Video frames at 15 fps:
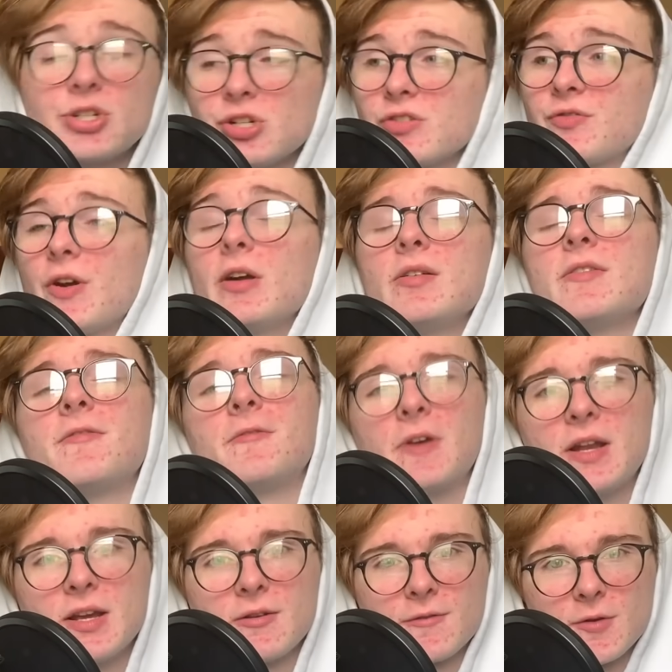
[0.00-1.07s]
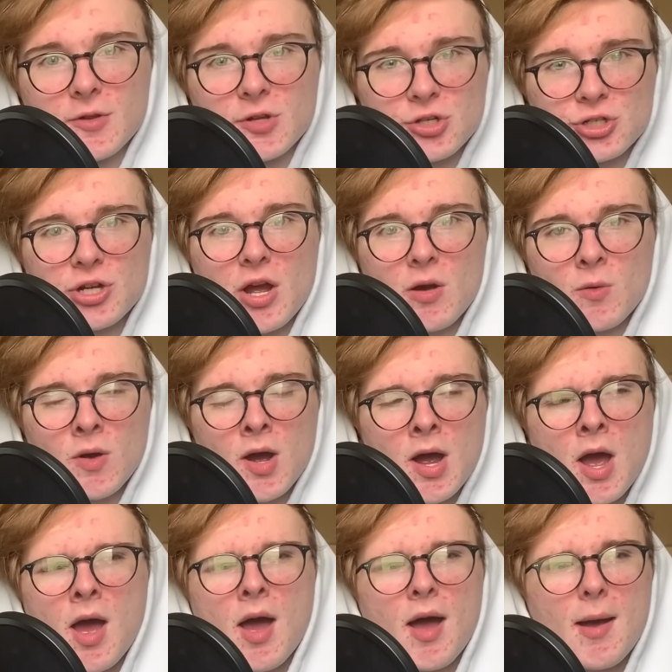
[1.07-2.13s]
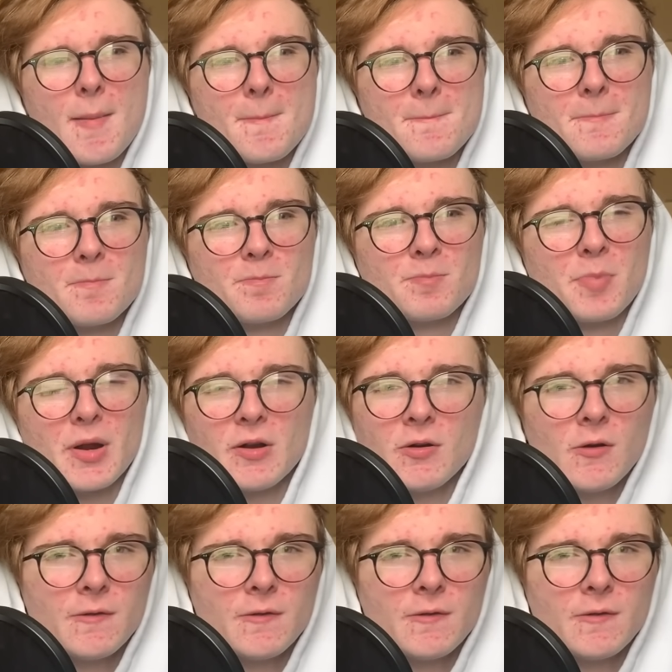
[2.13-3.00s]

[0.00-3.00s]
is very fitting for the show, but her